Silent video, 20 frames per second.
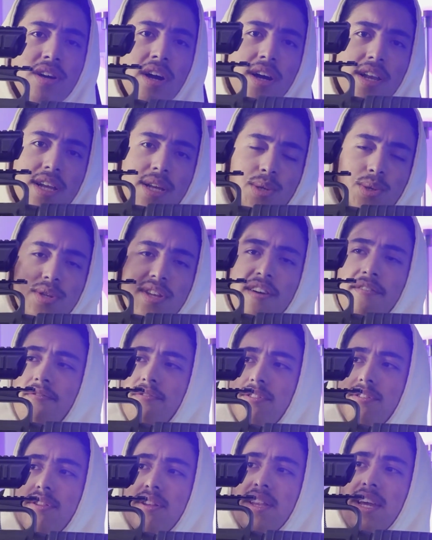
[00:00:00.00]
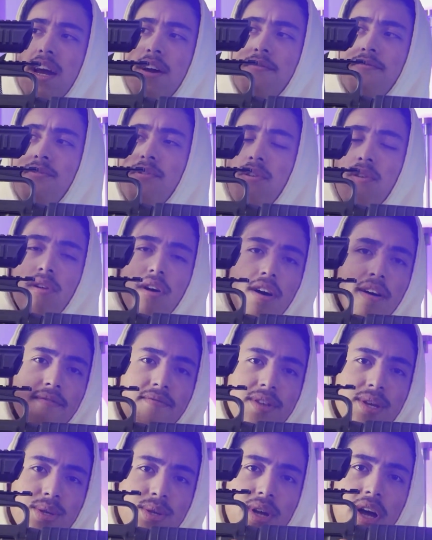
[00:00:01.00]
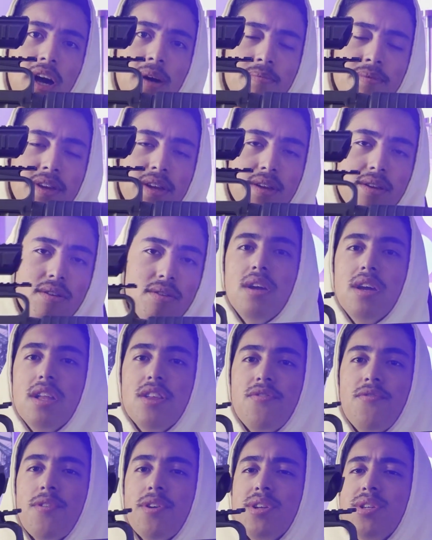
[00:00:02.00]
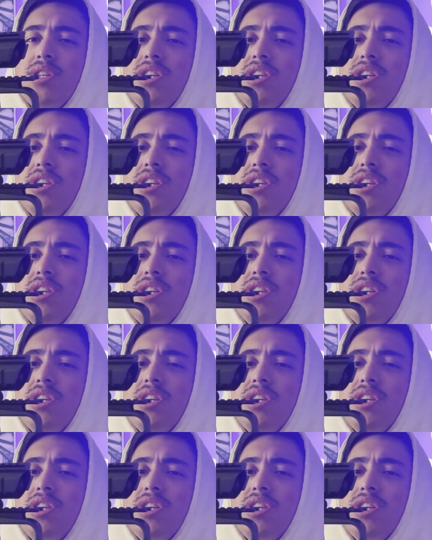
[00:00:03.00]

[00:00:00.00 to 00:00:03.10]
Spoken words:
dot is definitely the downfall of this optic. It is very